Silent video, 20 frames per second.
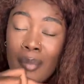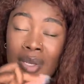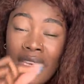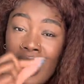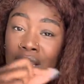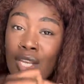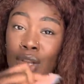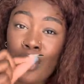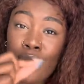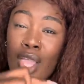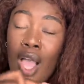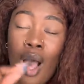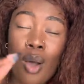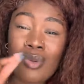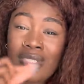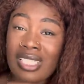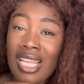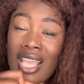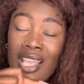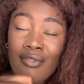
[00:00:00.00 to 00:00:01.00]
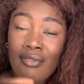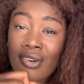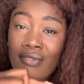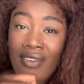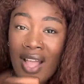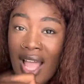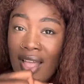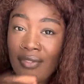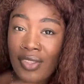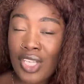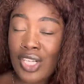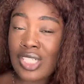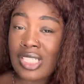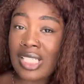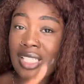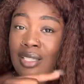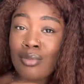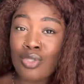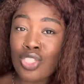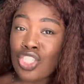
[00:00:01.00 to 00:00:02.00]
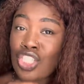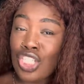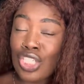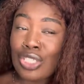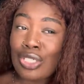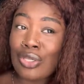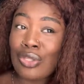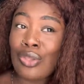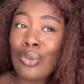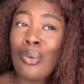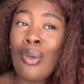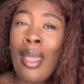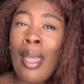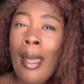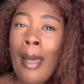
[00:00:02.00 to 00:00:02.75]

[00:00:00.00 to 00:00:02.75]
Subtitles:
Didn't know y'all was dating for 5 years and he was cheating on you.